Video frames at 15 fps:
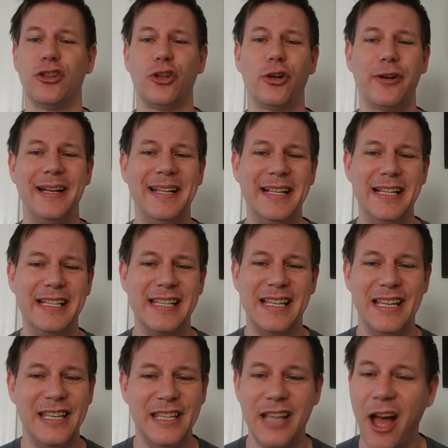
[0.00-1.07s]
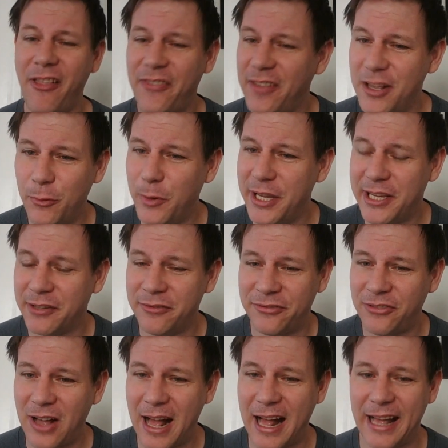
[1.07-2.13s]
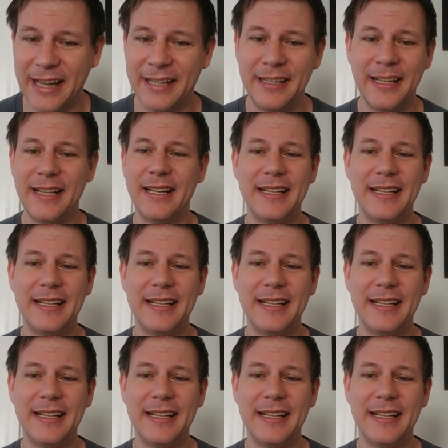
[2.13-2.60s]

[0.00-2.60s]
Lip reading: There is nothing we can find